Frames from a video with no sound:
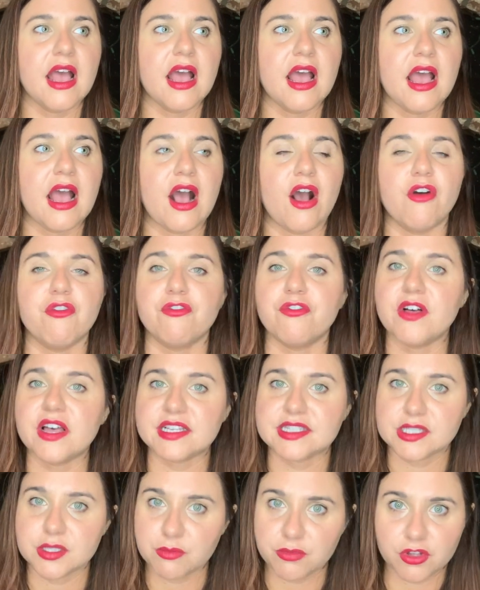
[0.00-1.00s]
how
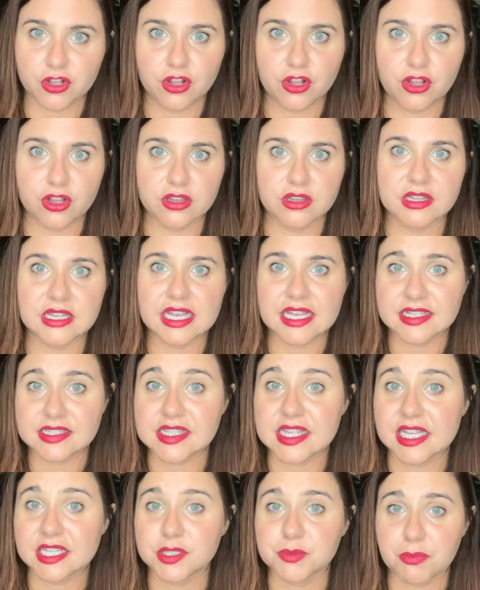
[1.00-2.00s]
flexible is
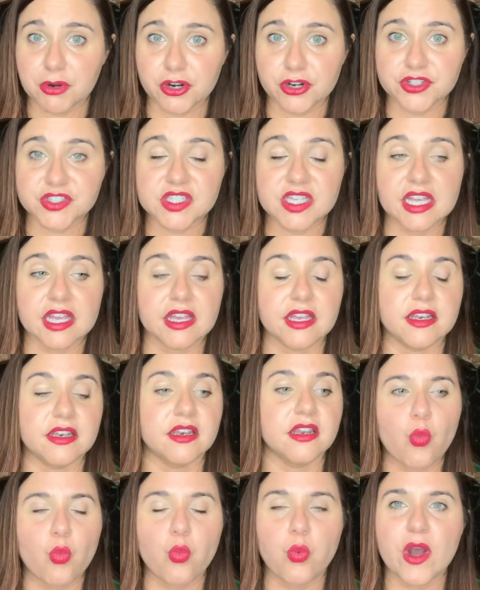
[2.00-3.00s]
this person,
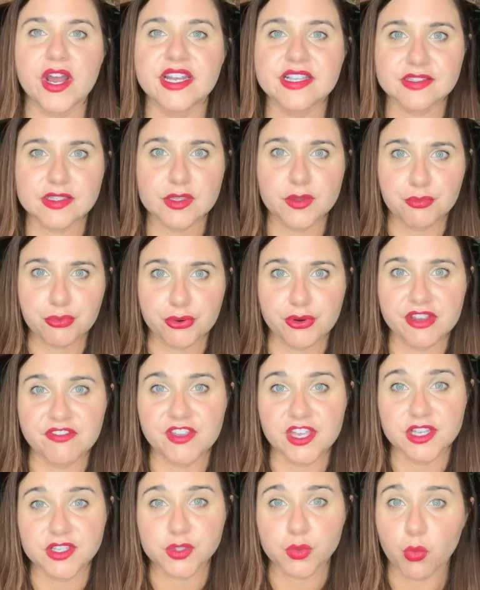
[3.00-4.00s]
what is the
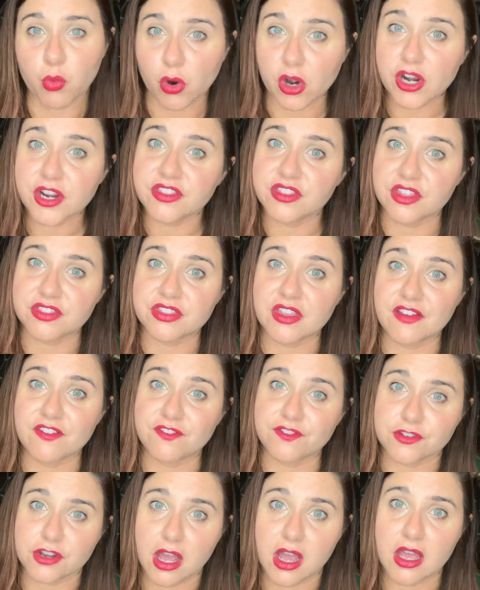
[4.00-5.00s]
previous work that
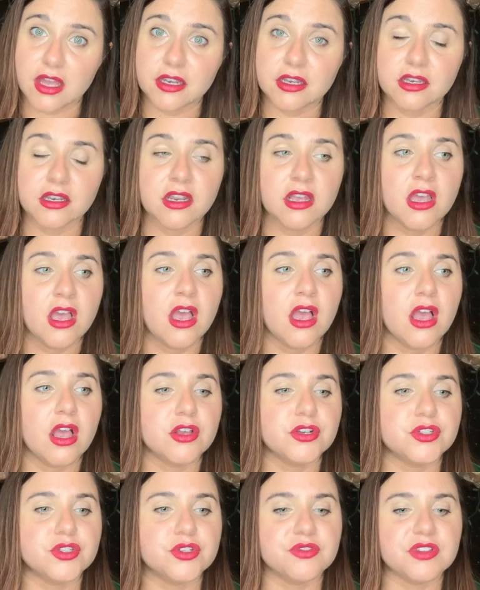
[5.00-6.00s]
they've done.
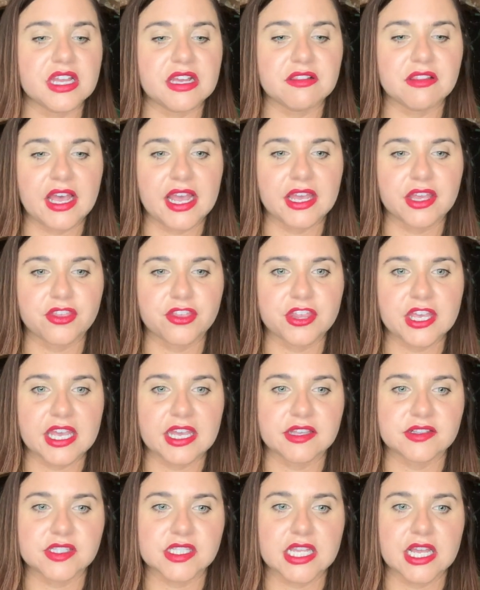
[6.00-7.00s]
Do they like
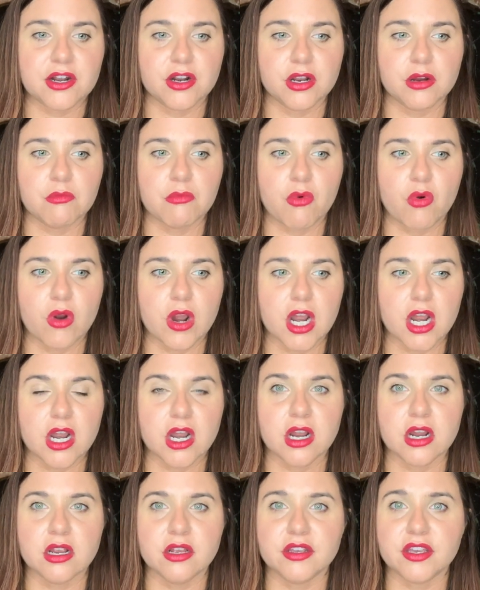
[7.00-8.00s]
things that are
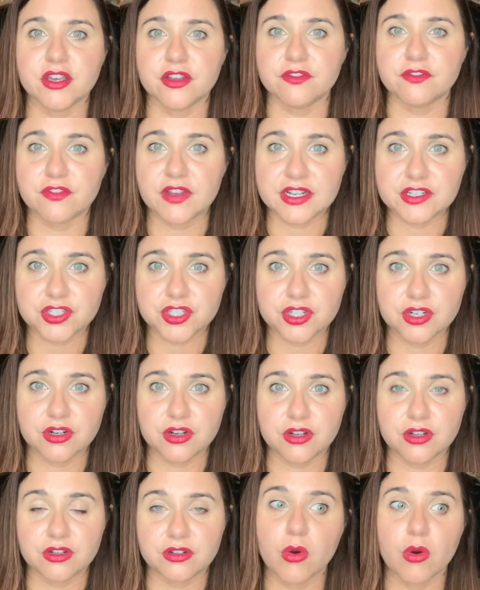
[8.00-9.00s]
more
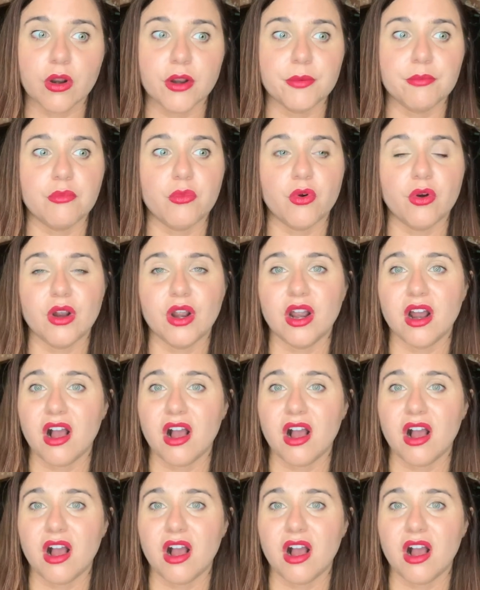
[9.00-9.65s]
conventional or more